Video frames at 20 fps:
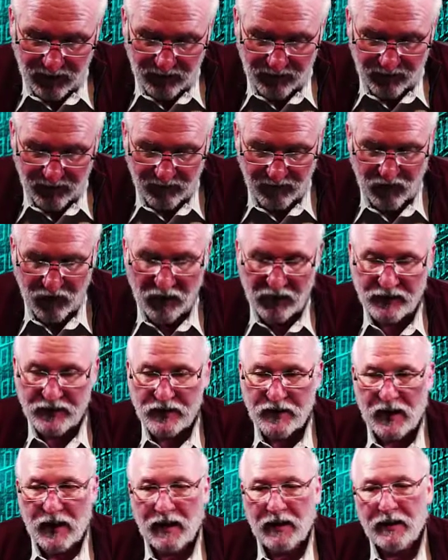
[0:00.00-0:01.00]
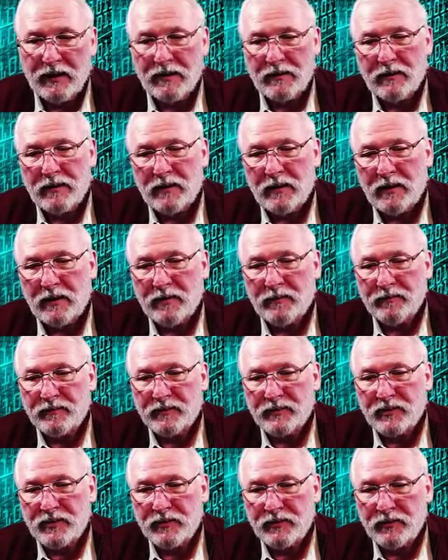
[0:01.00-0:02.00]
method from authsocket
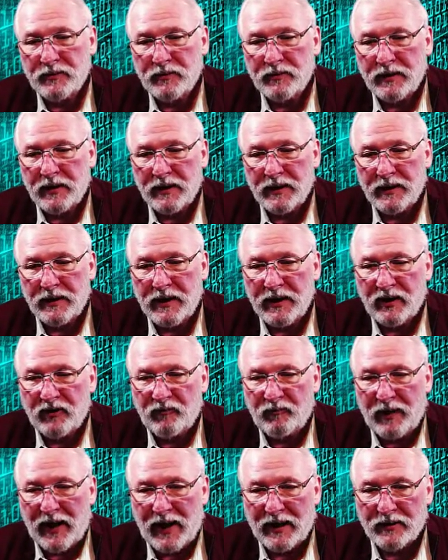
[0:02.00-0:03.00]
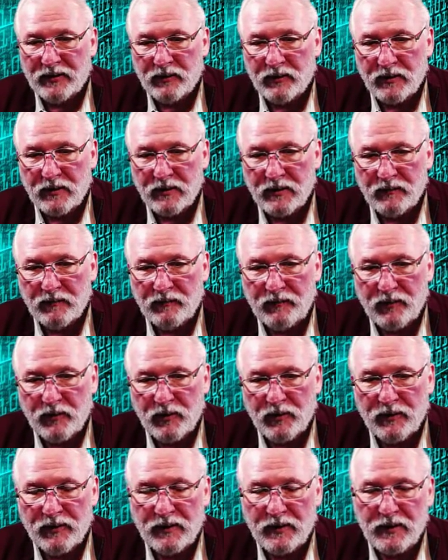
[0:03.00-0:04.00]
to a native
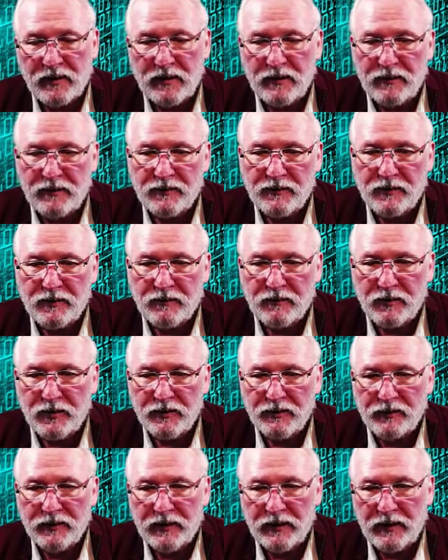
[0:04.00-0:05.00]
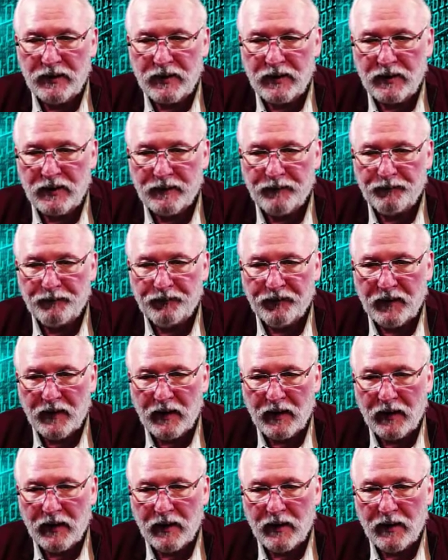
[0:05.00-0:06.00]
password for the user root.
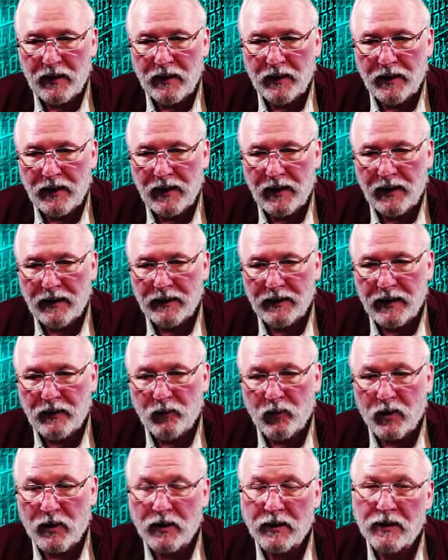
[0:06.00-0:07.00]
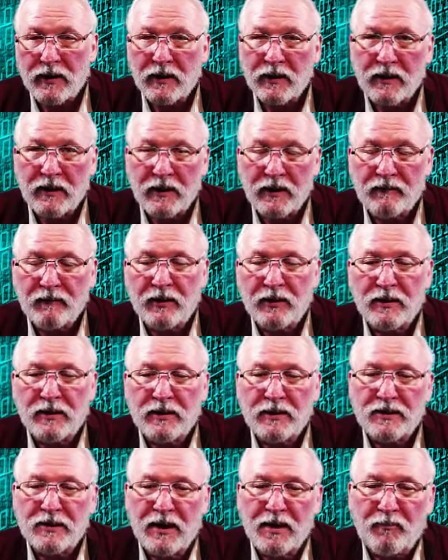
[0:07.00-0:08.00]
And then we're going to
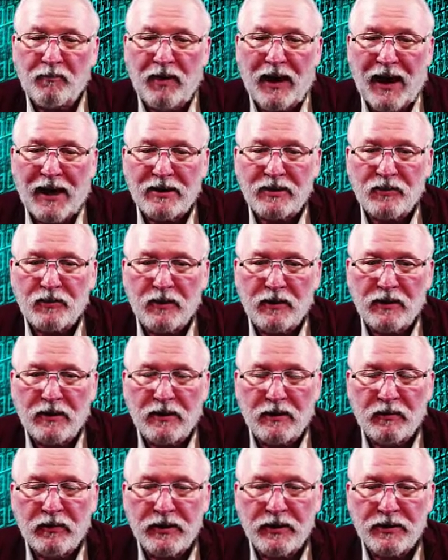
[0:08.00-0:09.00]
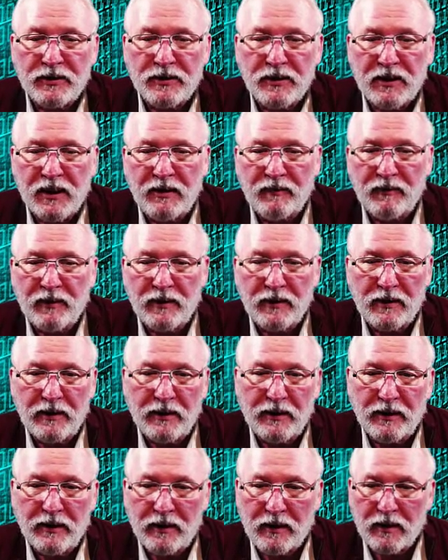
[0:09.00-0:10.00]
give it the same password that we just
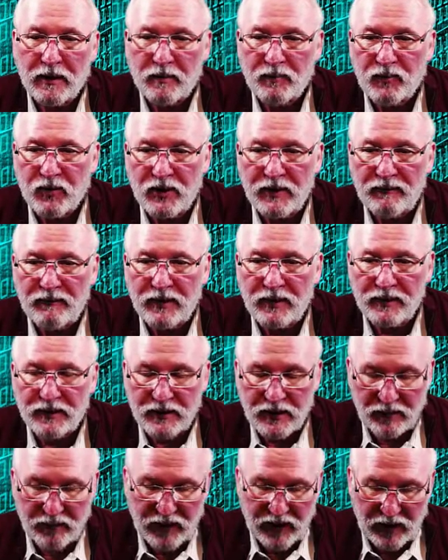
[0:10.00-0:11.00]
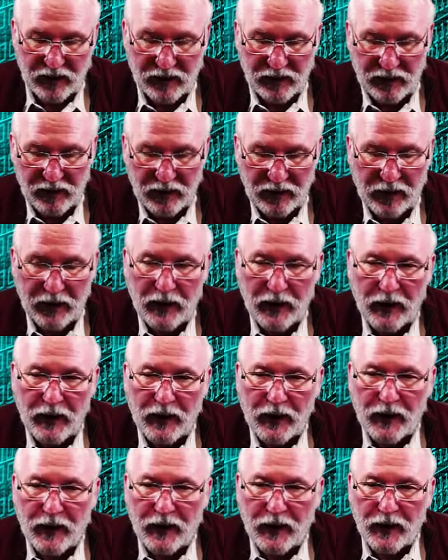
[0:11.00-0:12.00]
gave it in our previous command.
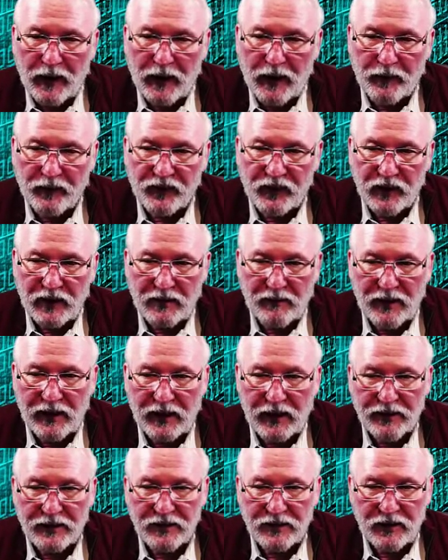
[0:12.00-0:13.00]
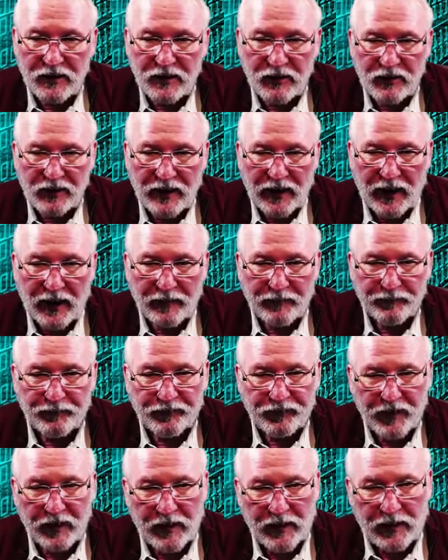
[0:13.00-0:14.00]
So let me
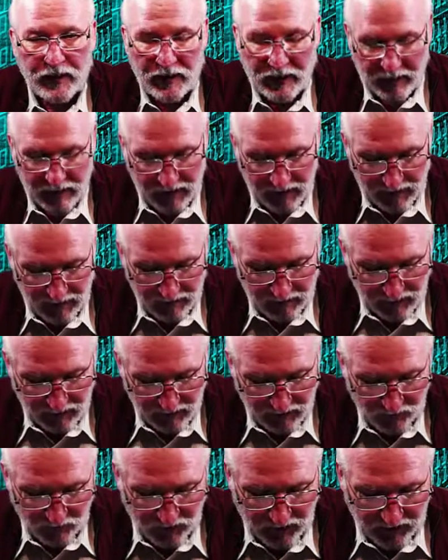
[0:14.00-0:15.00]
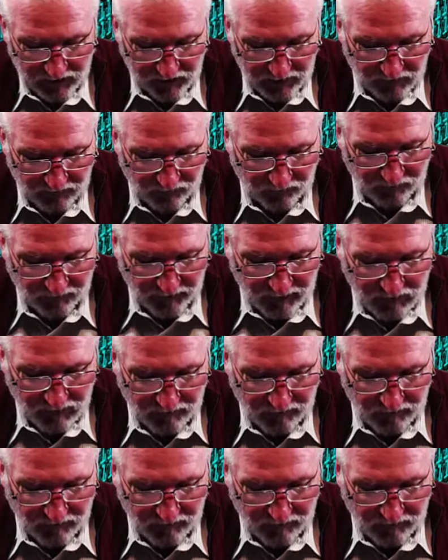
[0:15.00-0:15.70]
execute that. And then we can